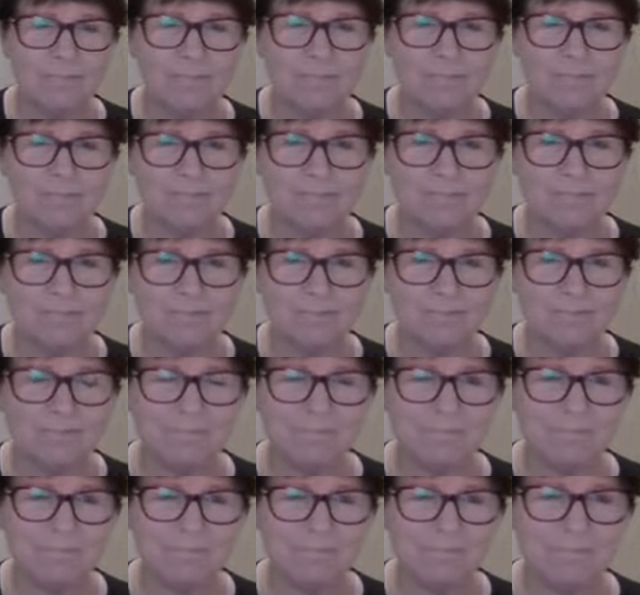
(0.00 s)

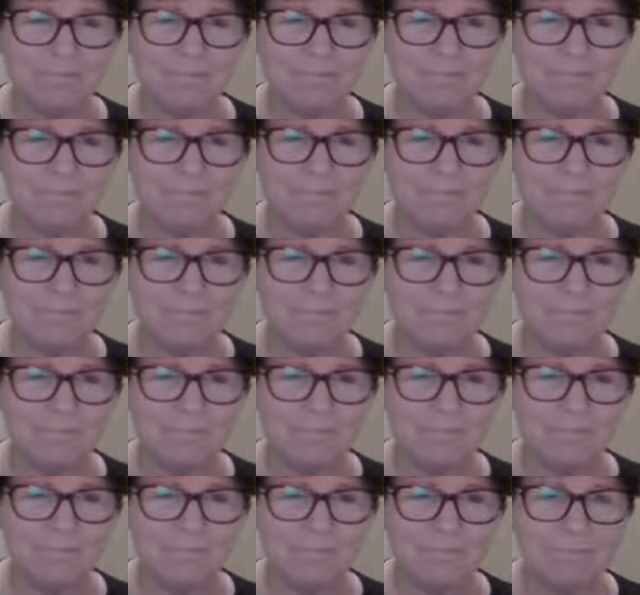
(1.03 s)

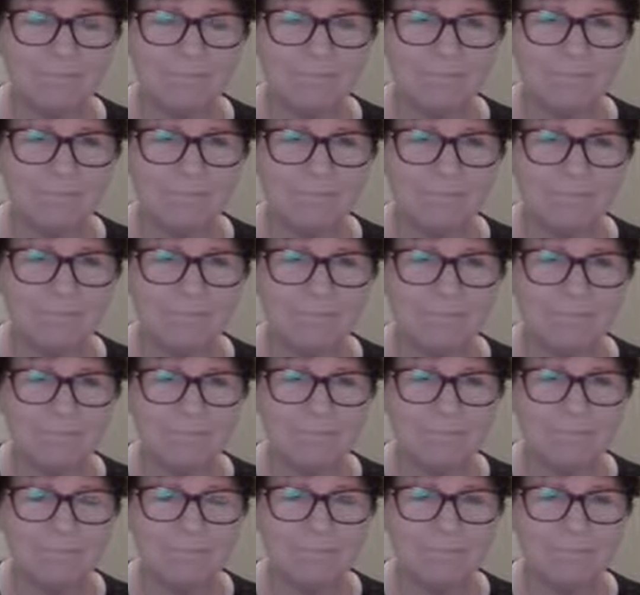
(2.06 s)

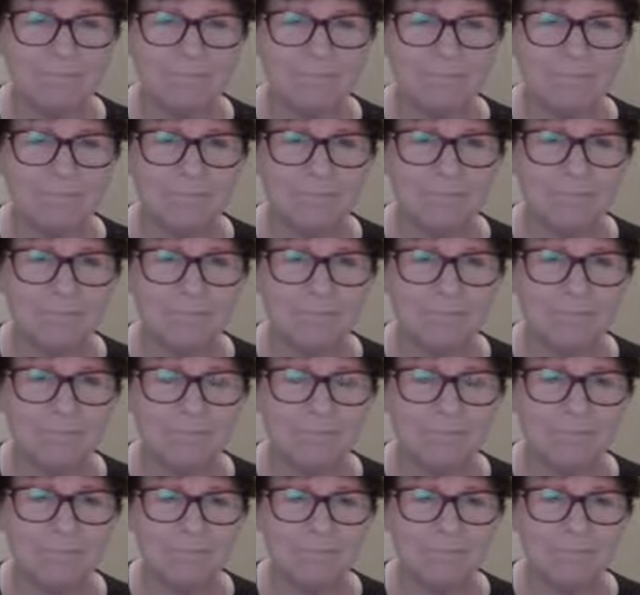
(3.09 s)

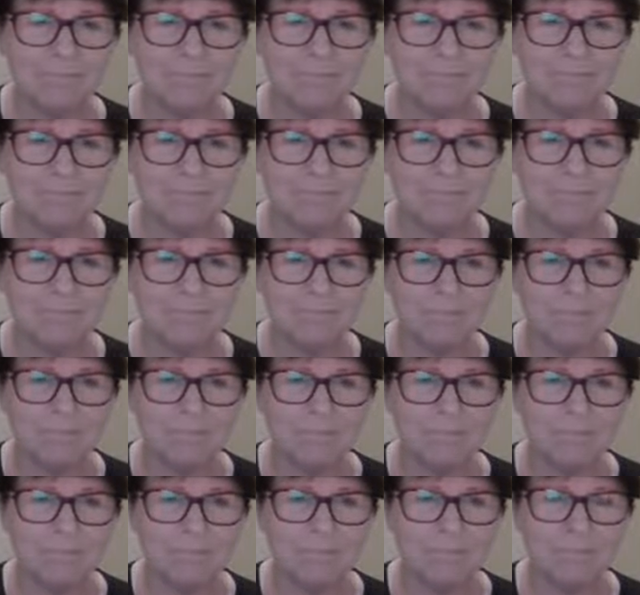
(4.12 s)

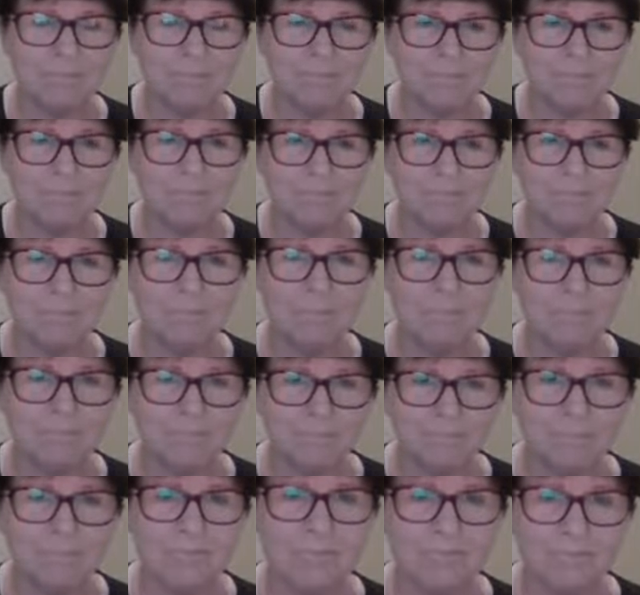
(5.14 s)

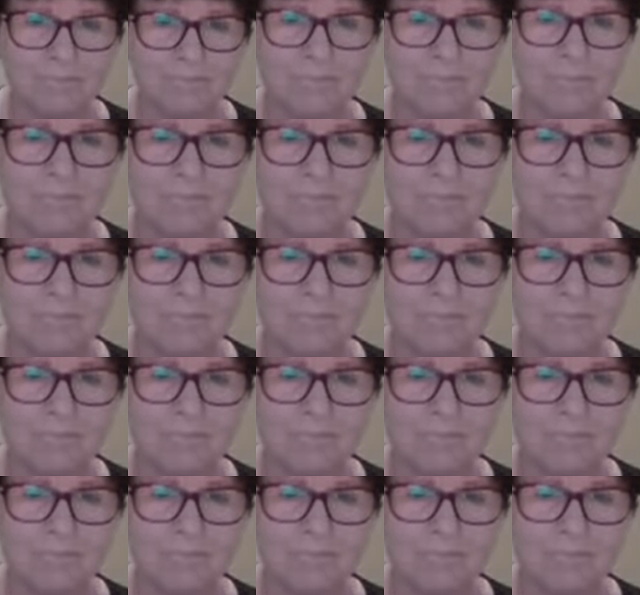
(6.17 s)
(silent)